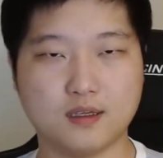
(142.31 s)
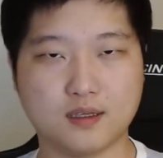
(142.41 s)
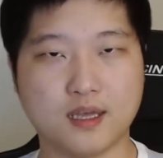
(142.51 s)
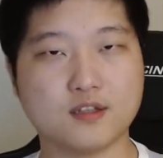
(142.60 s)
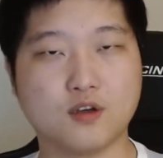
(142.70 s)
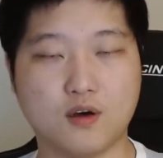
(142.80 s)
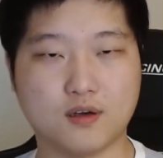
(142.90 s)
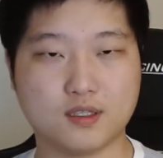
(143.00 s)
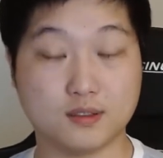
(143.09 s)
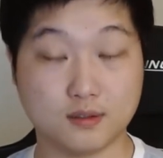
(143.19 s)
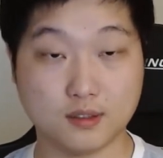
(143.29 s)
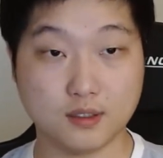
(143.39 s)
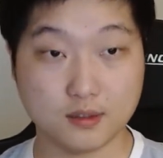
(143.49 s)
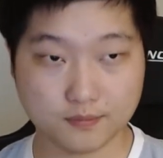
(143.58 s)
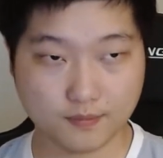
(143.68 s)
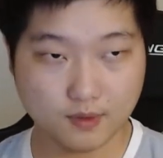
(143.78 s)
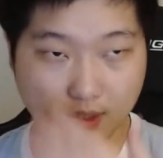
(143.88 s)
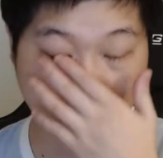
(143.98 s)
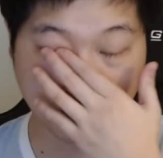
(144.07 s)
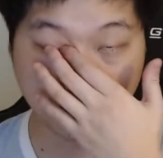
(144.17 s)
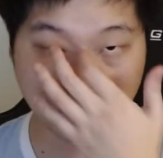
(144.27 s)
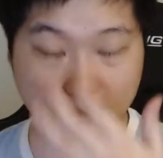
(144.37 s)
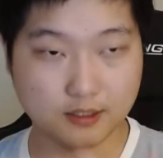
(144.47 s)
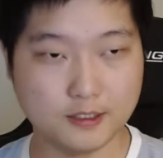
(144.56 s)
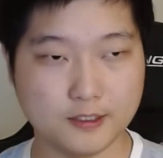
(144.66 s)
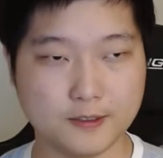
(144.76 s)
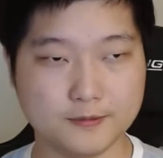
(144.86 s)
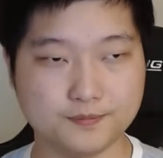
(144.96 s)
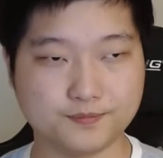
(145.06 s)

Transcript: catalog, and the